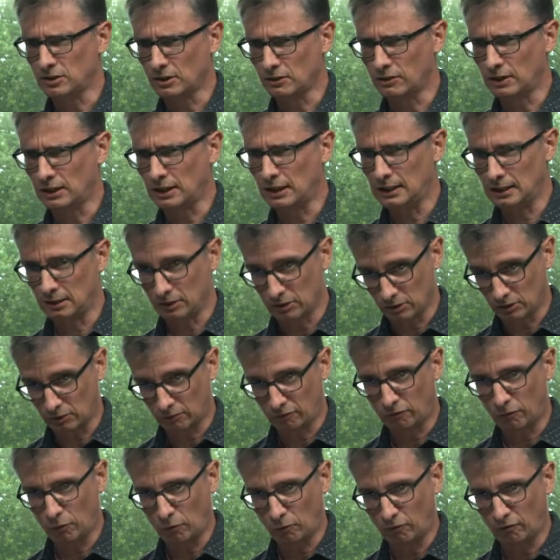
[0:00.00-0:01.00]
I think it is, on a
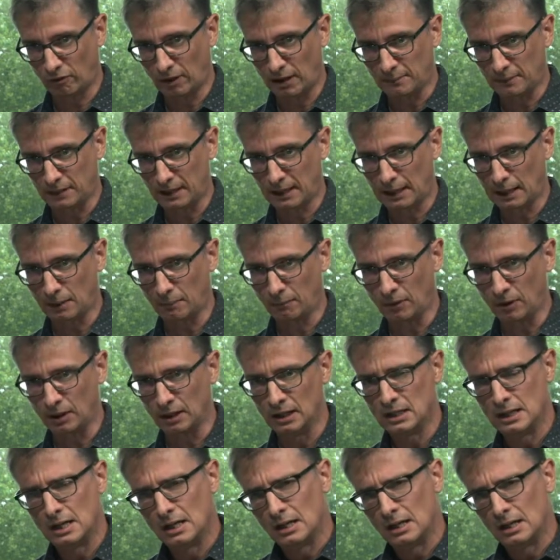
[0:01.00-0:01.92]
full frame camera.